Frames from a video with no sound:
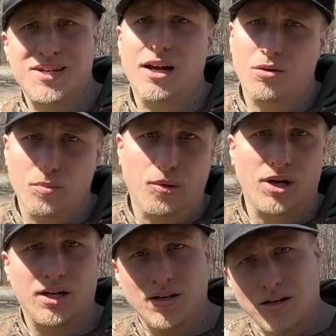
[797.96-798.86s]
out,
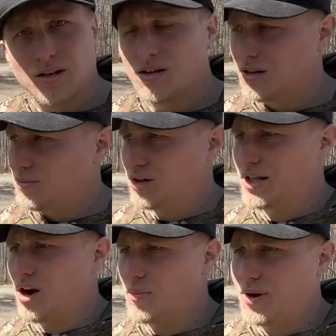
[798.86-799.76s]
bring that
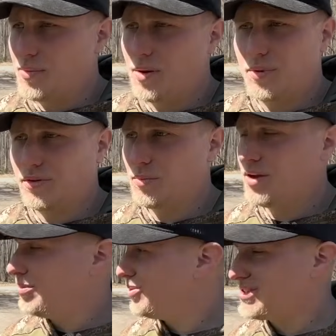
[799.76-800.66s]
RPM up a little
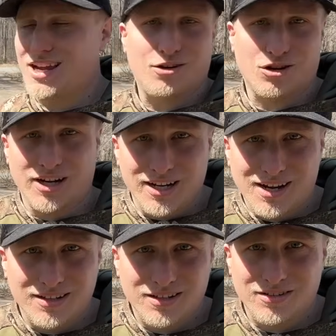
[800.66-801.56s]
bit, but with that green
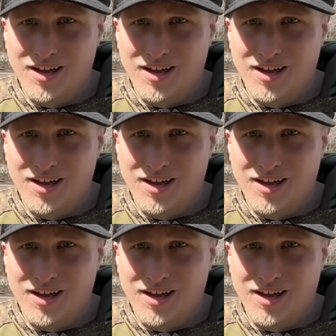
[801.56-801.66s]
on there, the